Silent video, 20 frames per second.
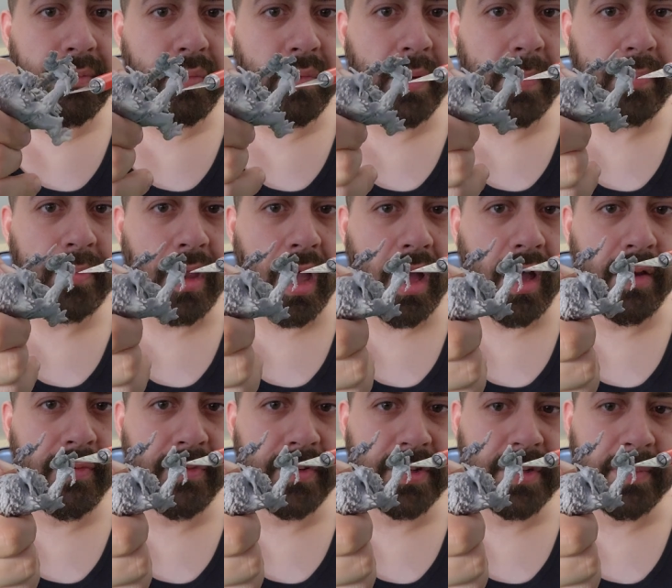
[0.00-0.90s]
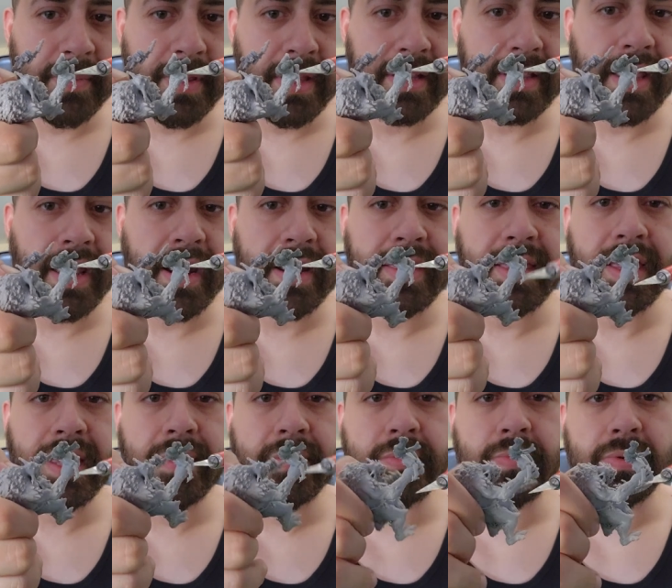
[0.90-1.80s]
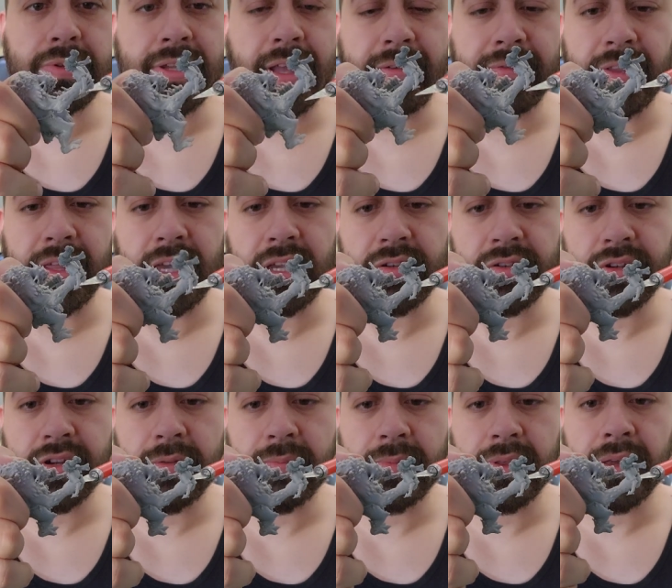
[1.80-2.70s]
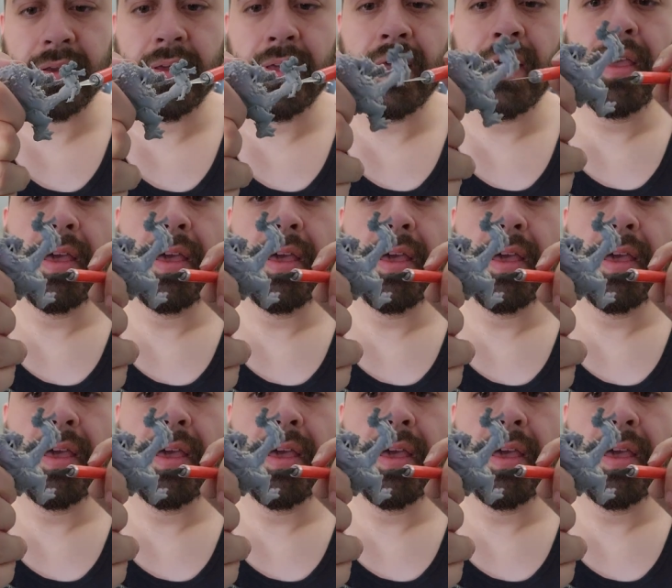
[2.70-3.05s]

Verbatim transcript: ripped off or something like that. I think he was supposed to have legs or something.